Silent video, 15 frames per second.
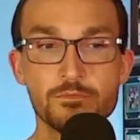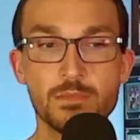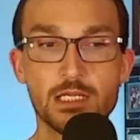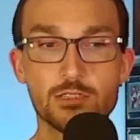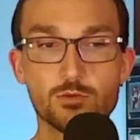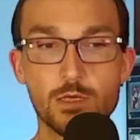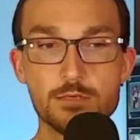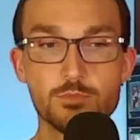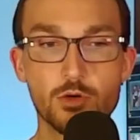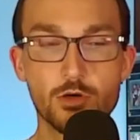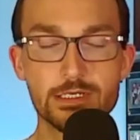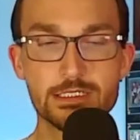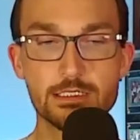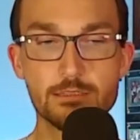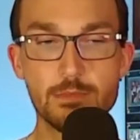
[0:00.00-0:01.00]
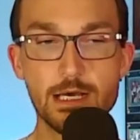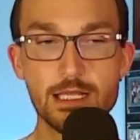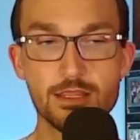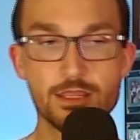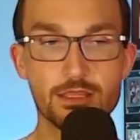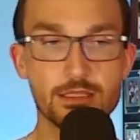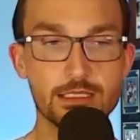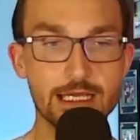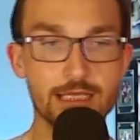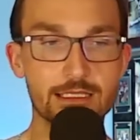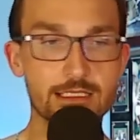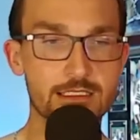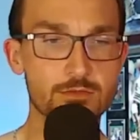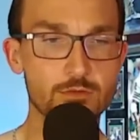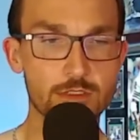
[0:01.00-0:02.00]
At one point of the month, yeah,
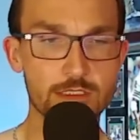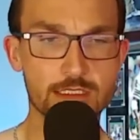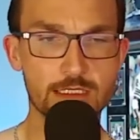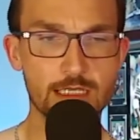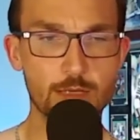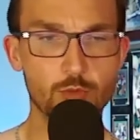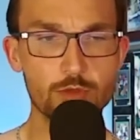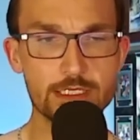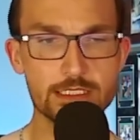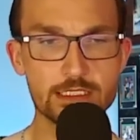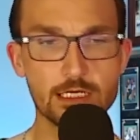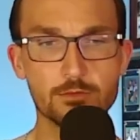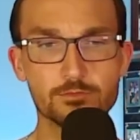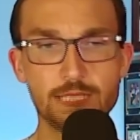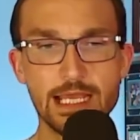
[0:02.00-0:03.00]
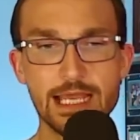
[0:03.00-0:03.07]
this was a couple weeks ago,